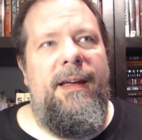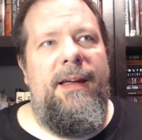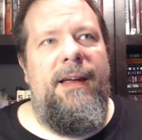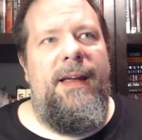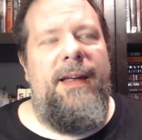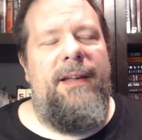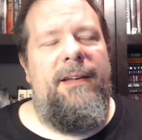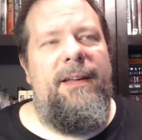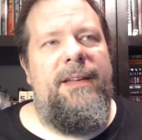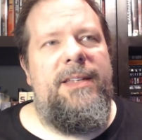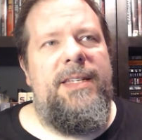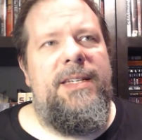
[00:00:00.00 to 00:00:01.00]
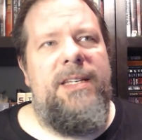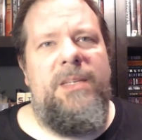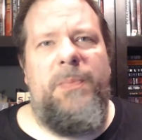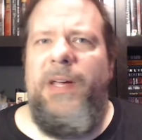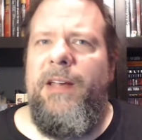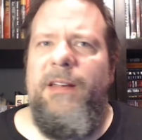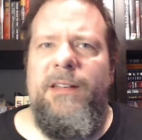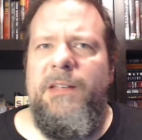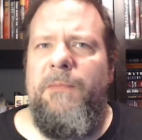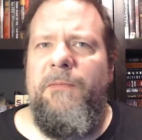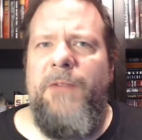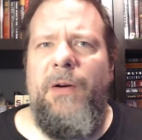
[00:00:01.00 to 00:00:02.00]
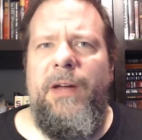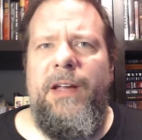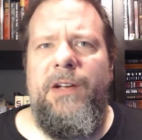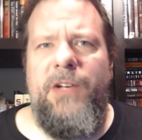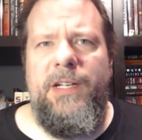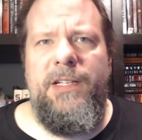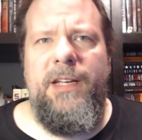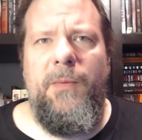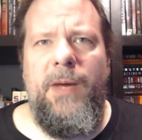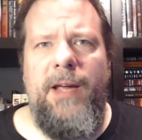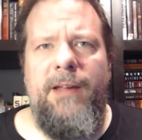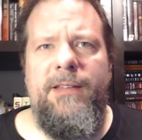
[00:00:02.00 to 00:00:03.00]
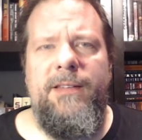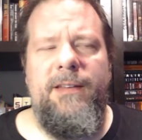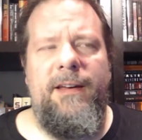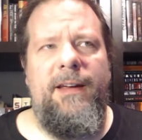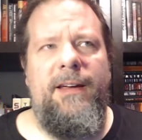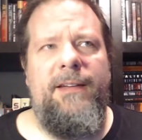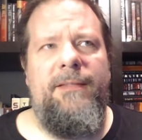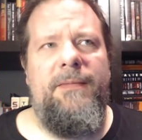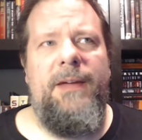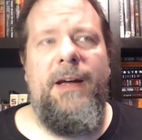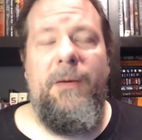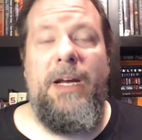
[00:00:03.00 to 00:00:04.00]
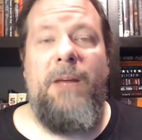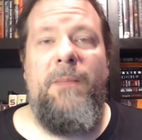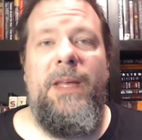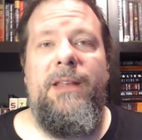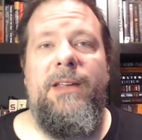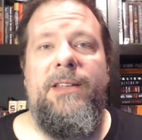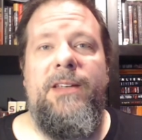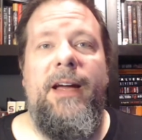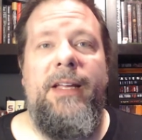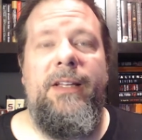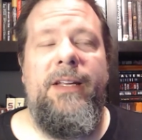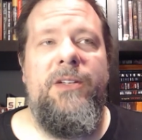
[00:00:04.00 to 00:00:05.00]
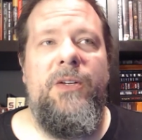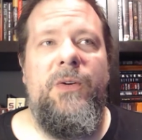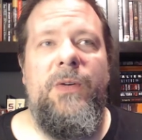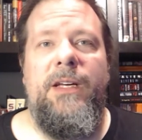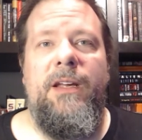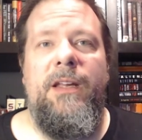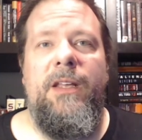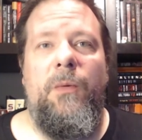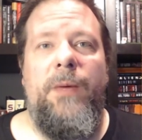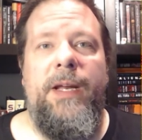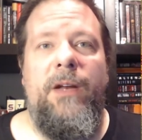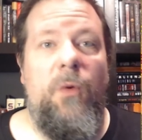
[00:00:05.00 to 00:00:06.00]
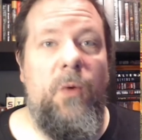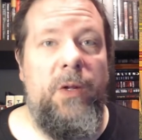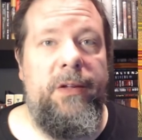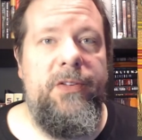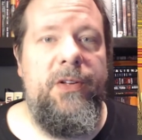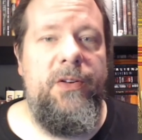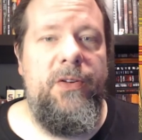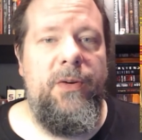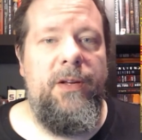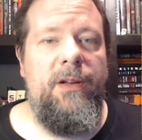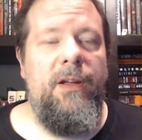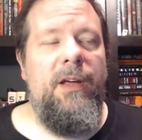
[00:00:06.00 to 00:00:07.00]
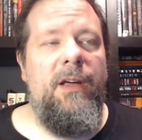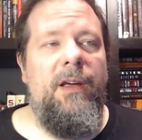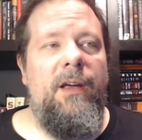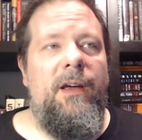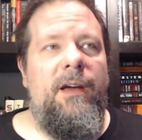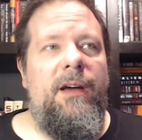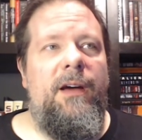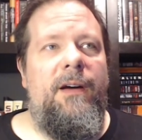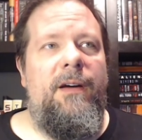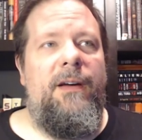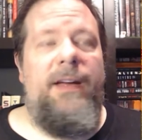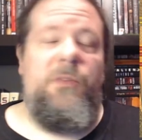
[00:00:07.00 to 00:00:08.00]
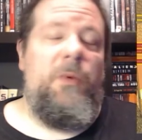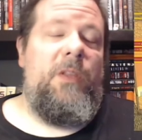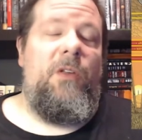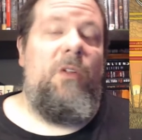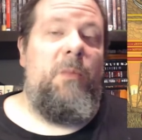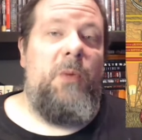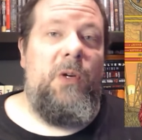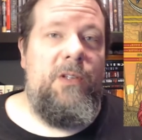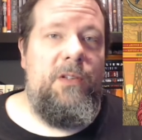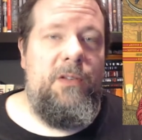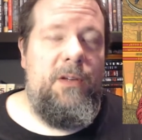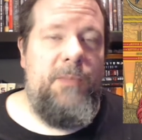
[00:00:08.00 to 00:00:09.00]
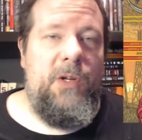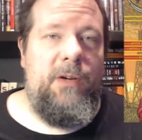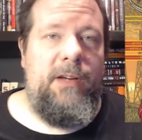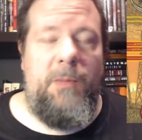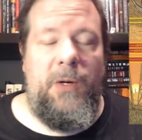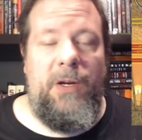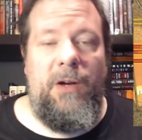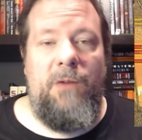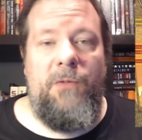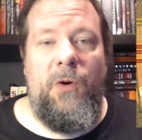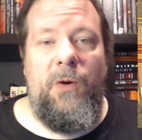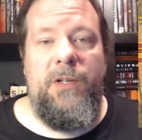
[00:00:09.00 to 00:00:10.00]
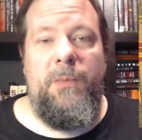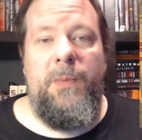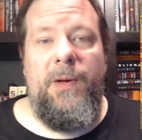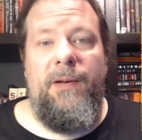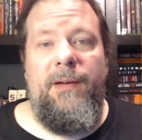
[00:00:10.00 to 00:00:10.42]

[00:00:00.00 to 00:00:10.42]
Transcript: and it's displayed in some very interesting ways. I recommend this highly too. You could either read it or listen to it, as with all the books I'm talking about here, of course, but